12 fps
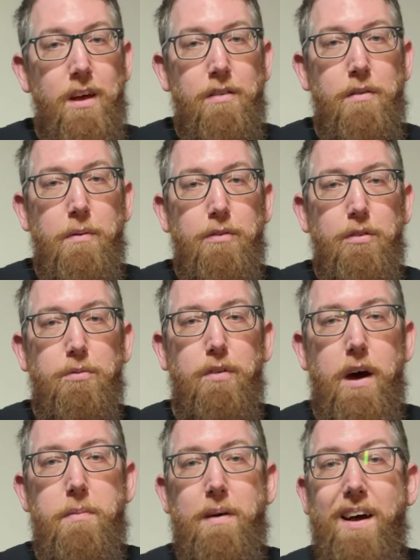remember to
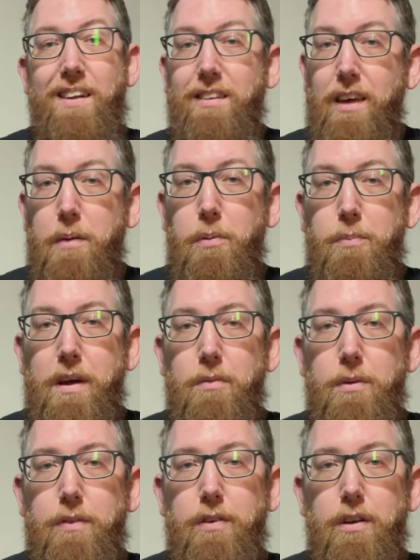subscribe and keep updated
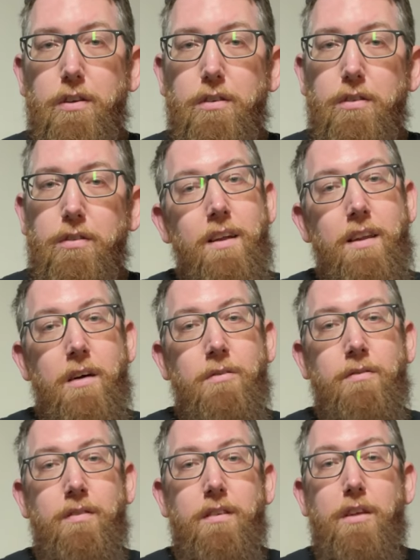with the video. Now,
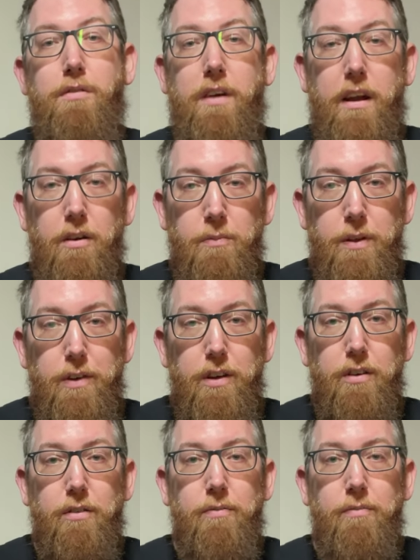let's get on with the video.